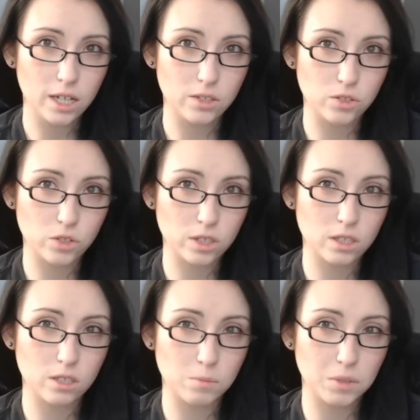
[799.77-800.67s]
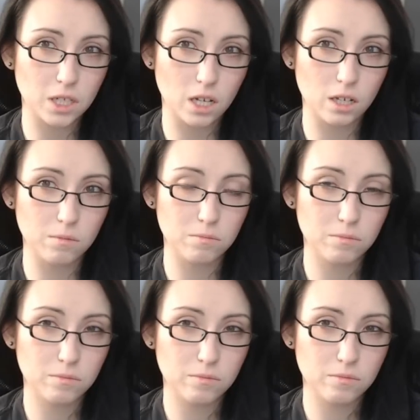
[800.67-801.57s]
has just become
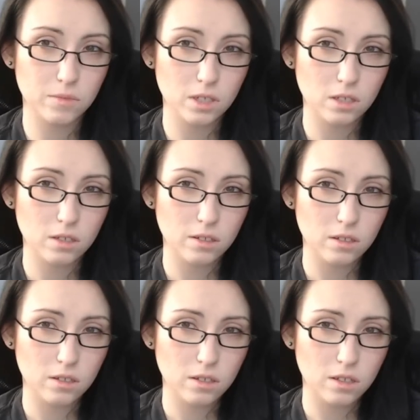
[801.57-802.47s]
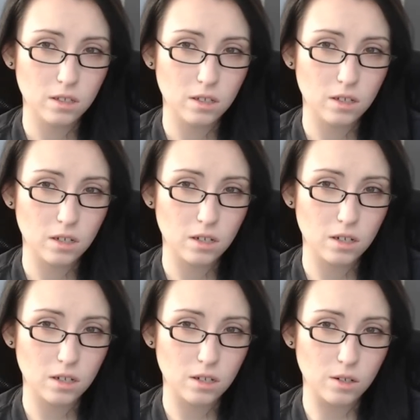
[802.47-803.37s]

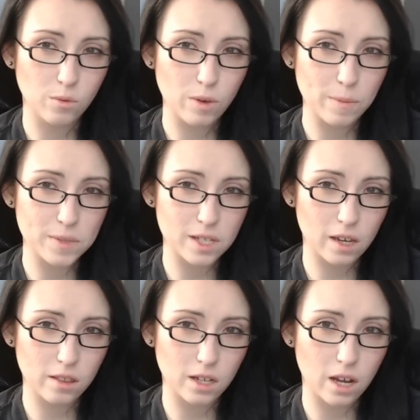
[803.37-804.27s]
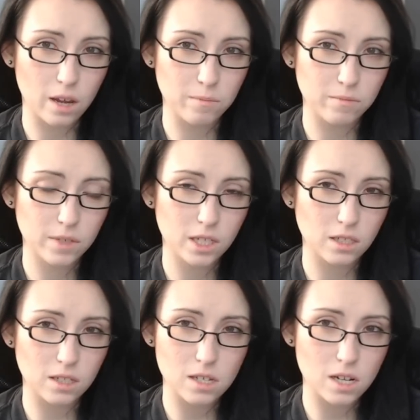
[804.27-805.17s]
a website that I'm,
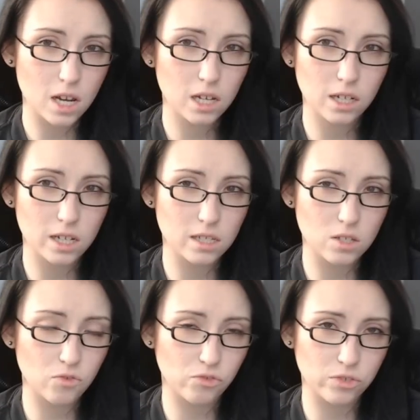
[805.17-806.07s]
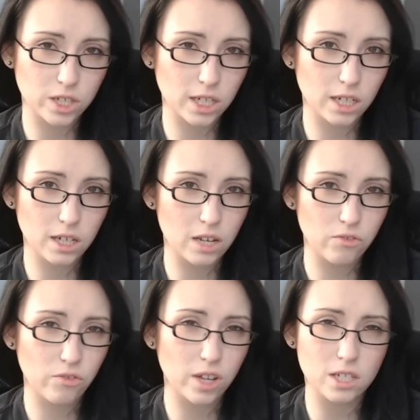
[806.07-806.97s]
it, it's not as free
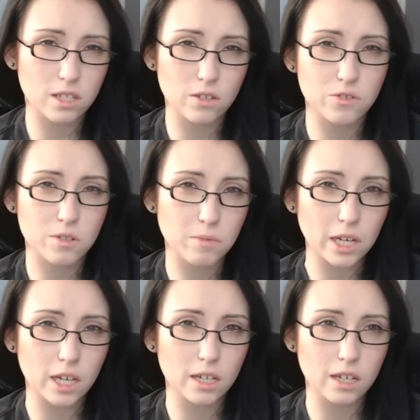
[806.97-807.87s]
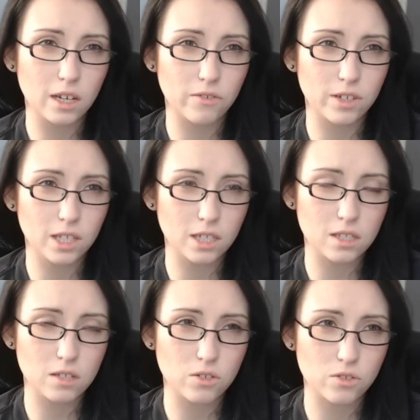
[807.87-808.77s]
and fun as it used to be. I feel like
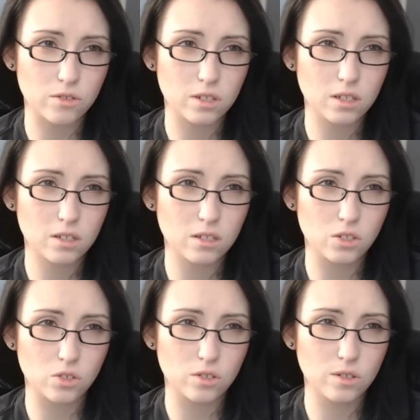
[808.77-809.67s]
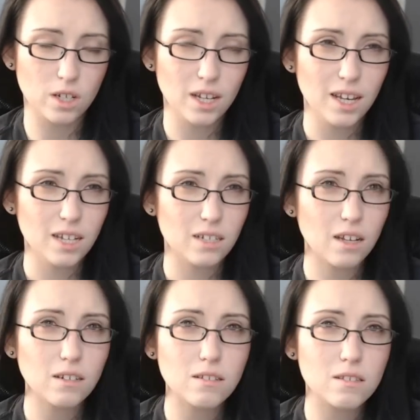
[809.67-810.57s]
it, you're just
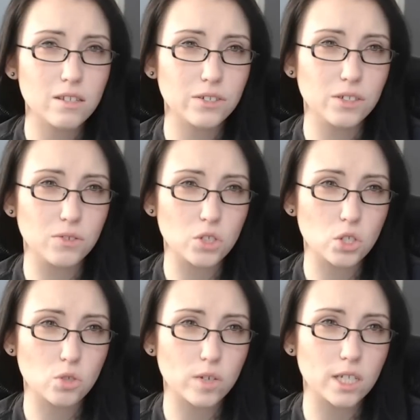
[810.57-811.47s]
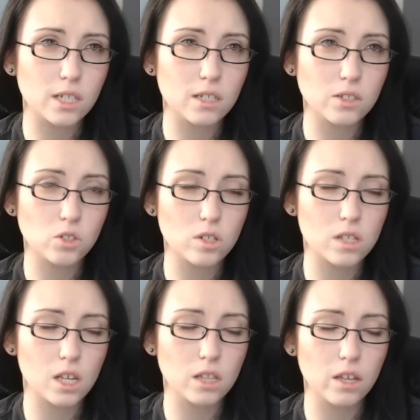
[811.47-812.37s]
not necessarily restricted, it's
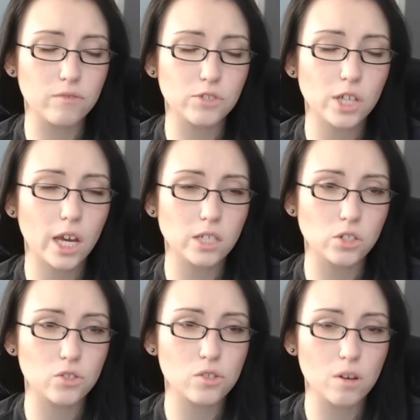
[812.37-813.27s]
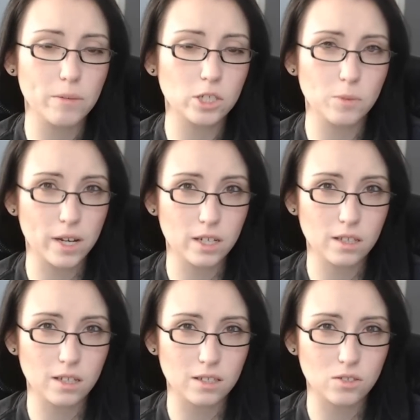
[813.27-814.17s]
just they, they've changed so much about
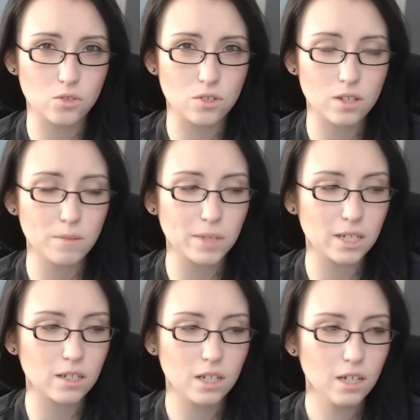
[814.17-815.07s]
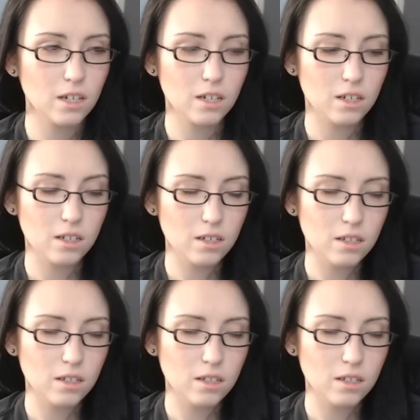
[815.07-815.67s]
it that it's just, I mean,